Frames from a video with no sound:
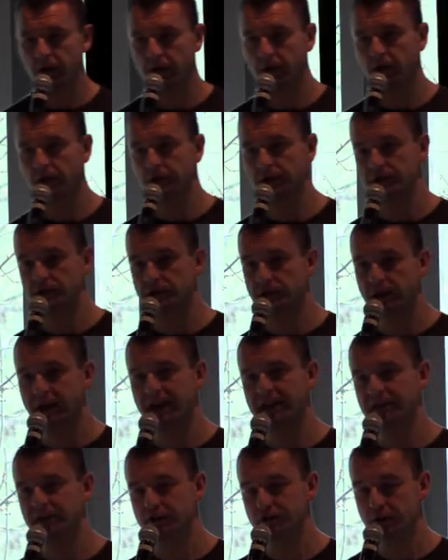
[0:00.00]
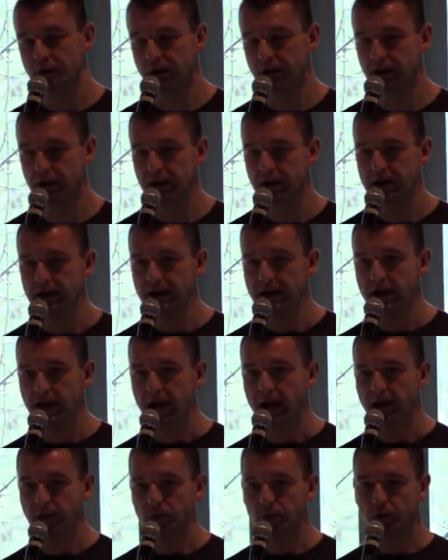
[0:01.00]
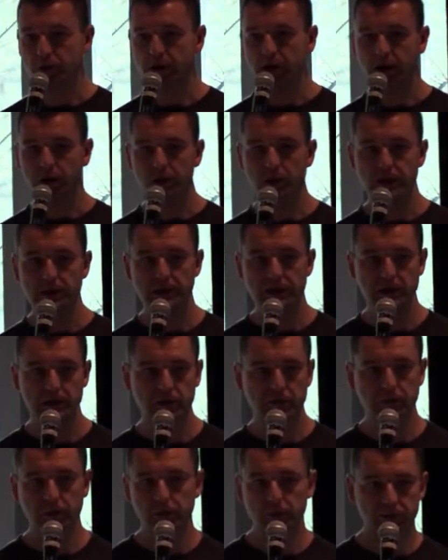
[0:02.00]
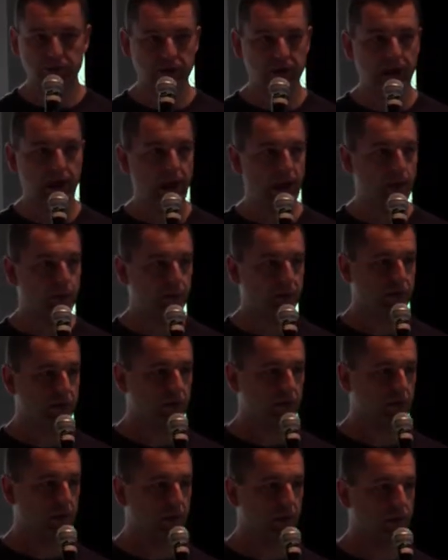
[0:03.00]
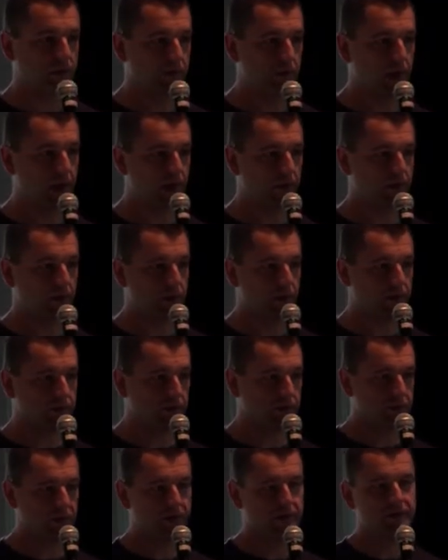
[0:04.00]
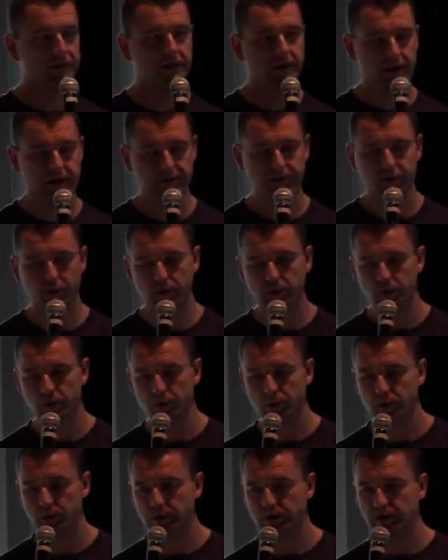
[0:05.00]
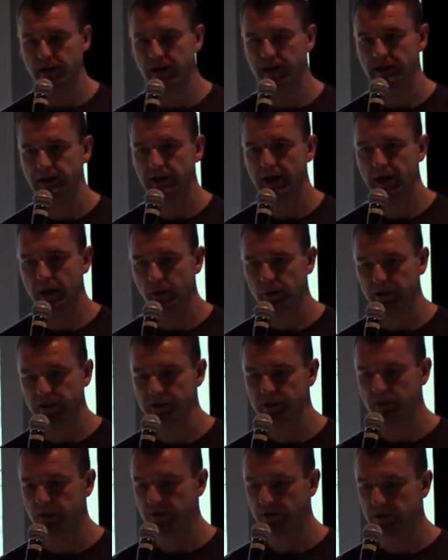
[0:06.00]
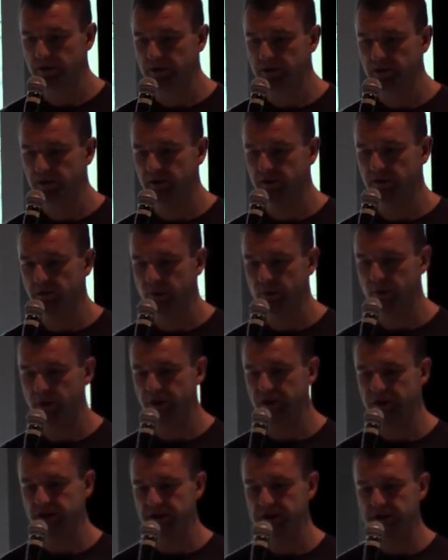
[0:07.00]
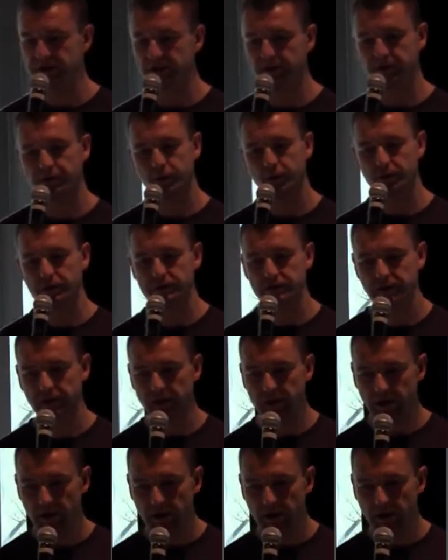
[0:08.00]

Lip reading: your hands dirty and working with it, we're very happy to have you on board and help us with these efforts.